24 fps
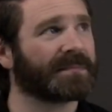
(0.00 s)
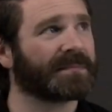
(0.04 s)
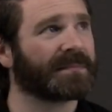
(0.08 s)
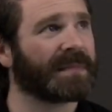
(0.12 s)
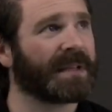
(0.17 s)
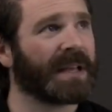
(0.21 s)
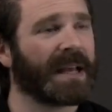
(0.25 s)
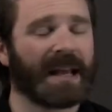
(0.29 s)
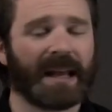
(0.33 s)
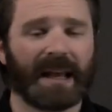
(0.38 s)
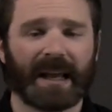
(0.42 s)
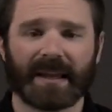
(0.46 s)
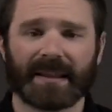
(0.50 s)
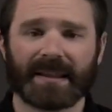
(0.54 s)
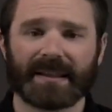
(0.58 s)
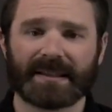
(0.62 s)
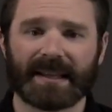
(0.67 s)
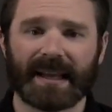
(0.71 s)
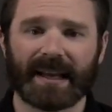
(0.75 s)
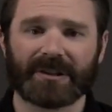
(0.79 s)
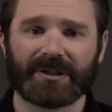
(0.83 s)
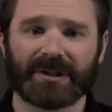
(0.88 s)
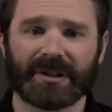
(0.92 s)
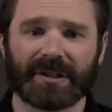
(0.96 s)
And this
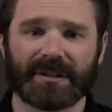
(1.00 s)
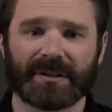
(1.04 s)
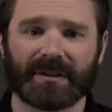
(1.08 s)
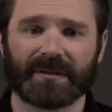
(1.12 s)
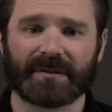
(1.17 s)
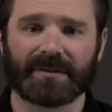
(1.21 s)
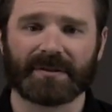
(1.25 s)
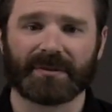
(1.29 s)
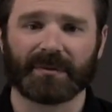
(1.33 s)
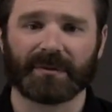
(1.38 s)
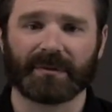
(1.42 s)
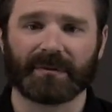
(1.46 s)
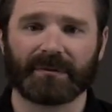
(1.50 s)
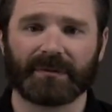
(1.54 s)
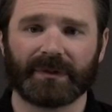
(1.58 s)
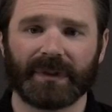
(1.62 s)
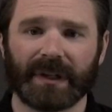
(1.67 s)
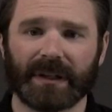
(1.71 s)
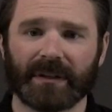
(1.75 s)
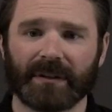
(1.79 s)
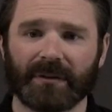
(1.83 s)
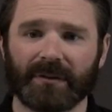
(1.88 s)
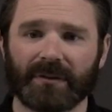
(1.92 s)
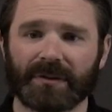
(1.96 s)
actually starts to
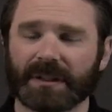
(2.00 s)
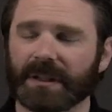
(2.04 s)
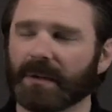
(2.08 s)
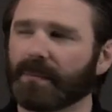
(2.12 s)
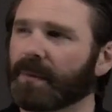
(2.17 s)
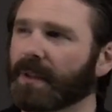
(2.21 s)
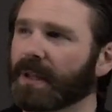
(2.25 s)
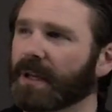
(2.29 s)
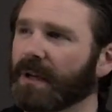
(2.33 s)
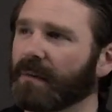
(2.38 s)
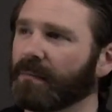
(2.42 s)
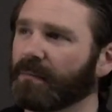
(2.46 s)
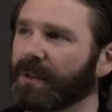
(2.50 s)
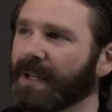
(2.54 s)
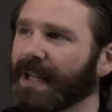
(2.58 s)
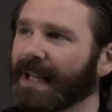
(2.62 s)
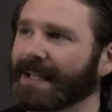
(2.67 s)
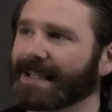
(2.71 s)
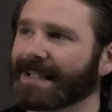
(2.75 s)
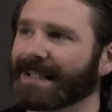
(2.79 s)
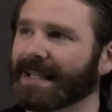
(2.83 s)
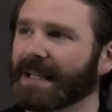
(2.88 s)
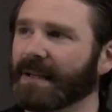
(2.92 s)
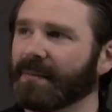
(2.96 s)
reveal some of the
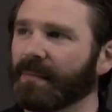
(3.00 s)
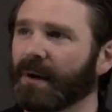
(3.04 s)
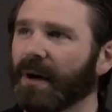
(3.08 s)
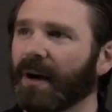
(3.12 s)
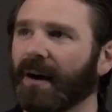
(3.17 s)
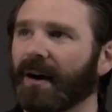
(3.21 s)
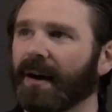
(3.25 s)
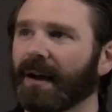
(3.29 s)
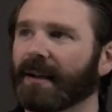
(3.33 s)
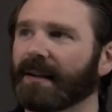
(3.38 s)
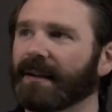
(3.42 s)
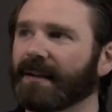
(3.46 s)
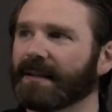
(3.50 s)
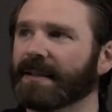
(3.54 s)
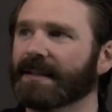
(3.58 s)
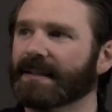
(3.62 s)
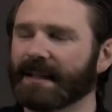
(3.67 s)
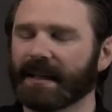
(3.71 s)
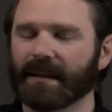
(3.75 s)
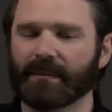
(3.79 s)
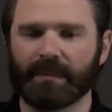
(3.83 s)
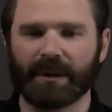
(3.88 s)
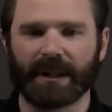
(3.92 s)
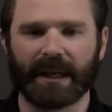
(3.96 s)
complexity behind this
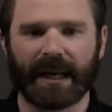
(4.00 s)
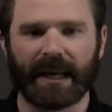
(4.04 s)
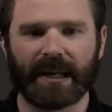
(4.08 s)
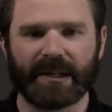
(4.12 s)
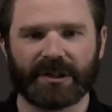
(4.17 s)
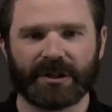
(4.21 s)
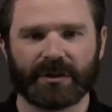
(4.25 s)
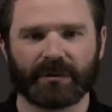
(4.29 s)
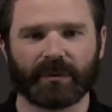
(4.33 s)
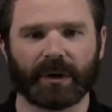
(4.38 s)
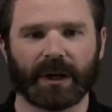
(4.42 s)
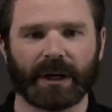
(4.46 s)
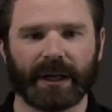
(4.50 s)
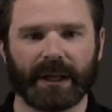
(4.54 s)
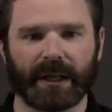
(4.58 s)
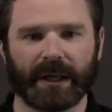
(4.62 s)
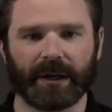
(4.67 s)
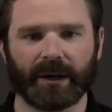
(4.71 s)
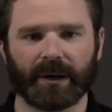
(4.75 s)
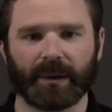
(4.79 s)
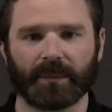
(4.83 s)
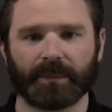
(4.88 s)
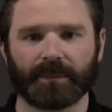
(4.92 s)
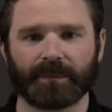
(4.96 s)
implication right
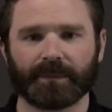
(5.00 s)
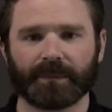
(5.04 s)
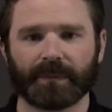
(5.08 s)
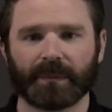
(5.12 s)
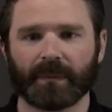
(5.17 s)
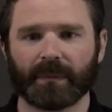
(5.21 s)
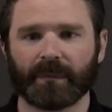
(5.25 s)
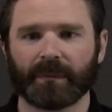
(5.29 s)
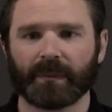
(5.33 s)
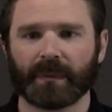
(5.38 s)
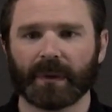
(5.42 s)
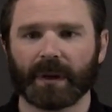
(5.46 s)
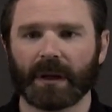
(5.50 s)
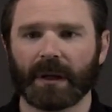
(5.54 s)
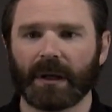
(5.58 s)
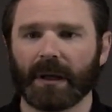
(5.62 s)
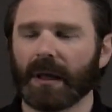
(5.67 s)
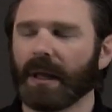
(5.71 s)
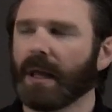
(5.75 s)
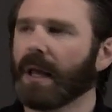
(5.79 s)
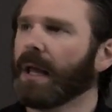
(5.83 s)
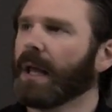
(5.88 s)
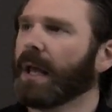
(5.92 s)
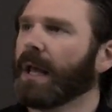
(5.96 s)
here.
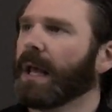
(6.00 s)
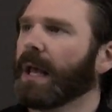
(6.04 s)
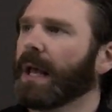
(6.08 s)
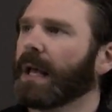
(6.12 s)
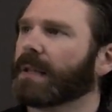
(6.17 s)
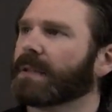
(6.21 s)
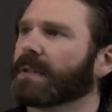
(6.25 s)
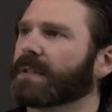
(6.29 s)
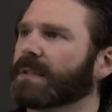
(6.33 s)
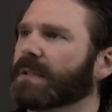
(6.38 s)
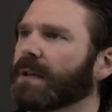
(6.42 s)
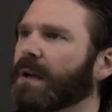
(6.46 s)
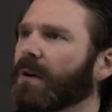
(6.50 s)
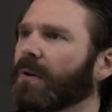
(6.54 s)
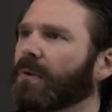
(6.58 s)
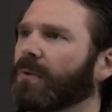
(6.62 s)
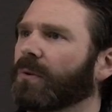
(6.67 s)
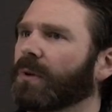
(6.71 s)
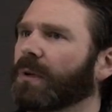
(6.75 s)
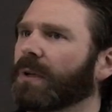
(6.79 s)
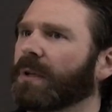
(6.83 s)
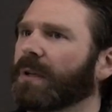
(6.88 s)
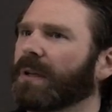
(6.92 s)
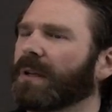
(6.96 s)
And
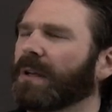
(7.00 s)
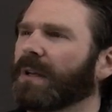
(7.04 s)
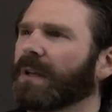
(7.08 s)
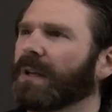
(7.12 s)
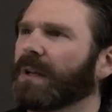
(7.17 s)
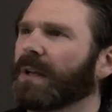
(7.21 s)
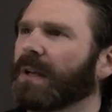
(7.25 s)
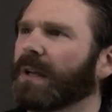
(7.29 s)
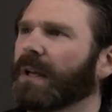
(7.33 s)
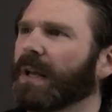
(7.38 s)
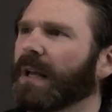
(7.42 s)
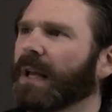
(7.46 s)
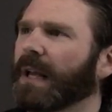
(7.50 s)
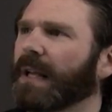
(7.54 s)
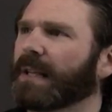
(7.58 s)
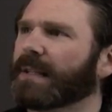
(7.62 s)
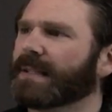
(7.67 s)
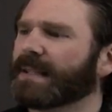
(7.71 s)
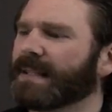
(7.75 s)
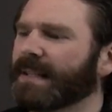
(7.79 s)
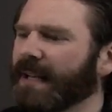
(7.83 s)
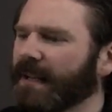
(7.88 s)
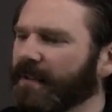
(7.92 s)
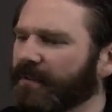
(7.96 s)
so,
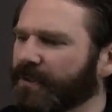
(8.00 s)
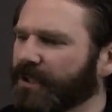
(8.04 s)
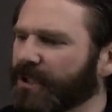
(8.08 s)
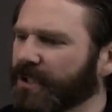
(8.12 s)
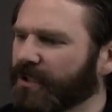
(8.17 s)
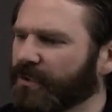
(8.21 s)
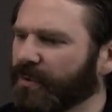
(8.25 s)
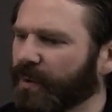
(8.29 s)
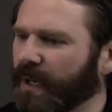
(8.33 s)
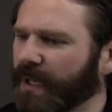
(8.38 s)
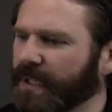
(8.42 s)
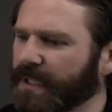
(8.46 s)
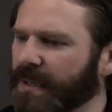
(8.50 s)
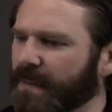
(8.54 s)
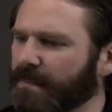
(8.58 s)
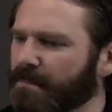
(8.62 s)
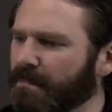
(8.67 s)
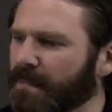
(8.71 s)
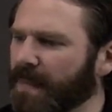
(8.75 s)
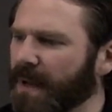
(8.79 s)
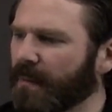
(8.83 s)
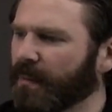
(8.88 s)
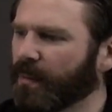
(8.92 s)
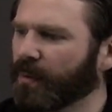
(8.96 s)
instead of just trying to
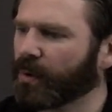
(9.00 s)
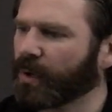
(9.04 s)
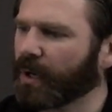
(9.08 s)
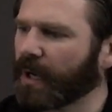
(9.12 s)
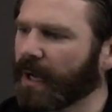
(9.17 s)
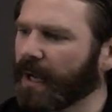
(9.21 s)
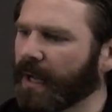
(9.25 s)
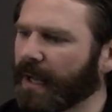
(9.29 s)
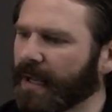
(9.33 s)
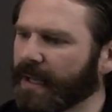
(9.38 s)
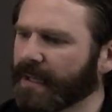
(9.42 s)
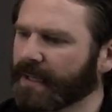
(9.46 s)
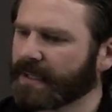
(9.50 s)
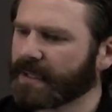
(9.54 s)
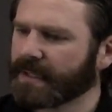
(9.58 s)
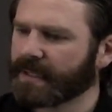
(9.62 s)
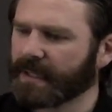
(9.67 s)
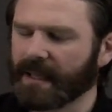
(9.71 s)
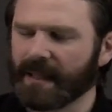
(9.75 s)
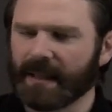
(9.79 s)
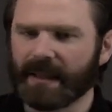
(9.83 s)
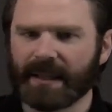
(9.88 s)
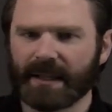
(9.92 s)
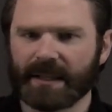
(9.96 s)
memorize
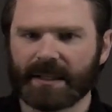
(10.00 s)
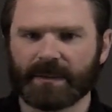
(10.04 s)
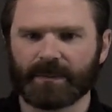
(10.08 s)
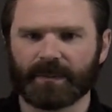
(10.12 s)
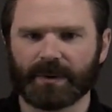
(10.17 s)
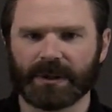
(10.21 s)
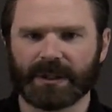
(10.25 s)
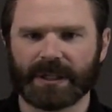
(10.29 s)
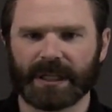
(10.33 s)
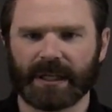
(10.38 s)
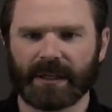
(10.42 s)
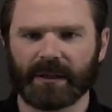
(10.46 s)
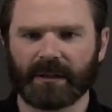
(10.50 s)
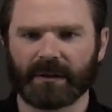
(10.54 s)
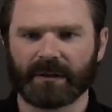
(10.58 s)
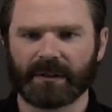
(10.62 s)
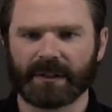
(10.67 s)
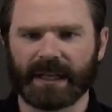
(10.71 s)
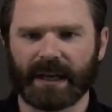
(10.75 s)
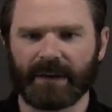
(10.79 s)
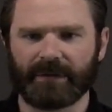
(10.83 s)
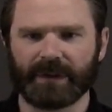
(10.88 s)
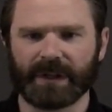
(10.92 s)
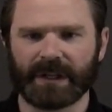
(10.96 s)
this particular
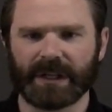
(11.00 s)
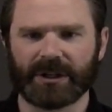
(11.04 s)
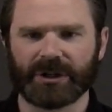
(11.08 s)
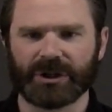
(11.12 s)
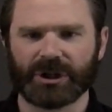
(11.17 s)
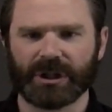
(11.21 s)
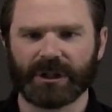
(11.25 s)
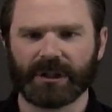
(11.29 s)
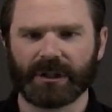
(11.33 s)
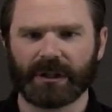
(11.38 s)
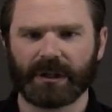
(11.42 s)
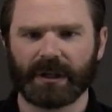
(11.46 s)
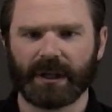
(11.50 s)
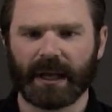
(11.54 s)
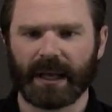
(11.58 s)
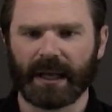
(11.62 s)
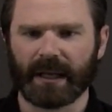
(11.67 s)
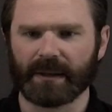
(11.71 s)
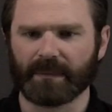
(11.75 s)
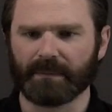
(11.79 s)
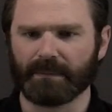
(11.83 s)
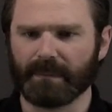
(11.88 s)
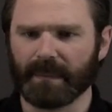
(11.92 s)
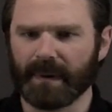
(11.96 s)
definition
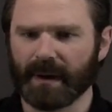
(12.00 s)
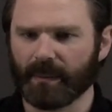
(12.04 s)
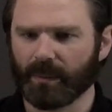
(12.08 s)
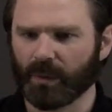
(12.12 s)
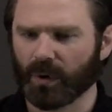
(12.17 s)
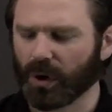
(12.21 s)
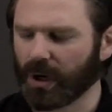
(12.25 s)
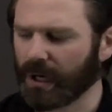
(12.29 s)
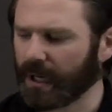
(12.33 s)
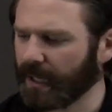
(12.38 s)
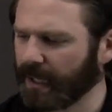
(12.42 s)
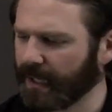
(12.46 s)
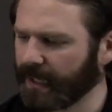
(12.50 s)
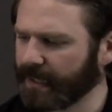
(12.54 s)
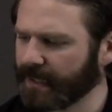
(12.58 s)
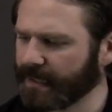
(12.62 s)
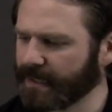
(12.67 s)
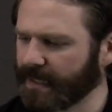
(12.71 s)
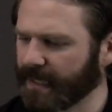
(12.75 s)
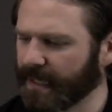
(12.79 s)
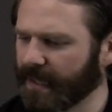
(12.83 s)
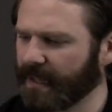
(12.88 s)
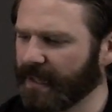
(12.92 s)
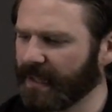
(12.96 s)
and
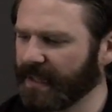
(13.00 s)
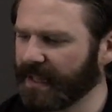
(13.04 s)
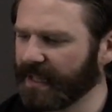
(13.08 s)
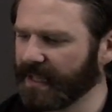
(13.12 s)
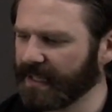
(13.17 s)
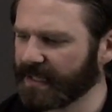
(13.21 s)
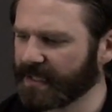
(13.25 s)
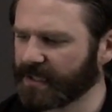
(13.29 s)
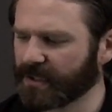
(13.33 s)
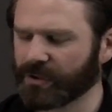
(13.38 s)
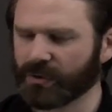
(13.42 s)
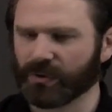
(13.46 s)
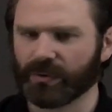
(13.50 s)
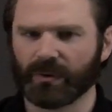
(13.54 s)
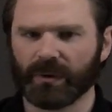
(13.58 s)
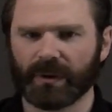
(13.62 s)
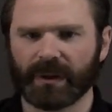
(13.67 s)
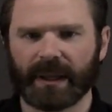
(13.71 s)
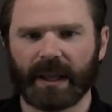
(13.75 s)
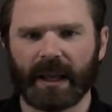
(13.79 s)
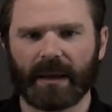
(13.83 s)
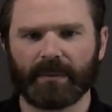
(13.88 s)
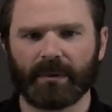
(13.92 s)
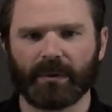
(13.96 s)
memorize this truth
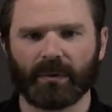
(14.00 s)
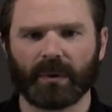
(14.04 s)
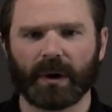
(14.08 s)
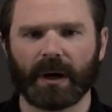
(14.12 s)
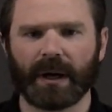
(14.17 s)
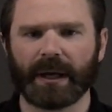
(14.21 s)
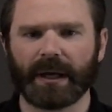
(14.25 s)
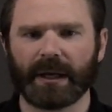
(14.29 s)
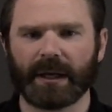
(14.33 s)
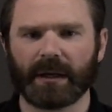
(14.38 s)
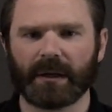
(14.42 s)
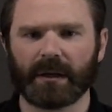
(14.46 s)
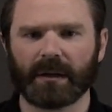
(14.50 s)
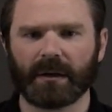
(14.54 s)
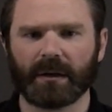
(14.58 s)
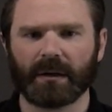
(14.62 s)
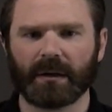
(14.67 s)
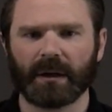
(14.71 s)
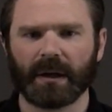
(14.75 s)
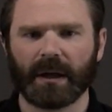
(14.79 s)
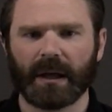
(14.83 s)
table right here,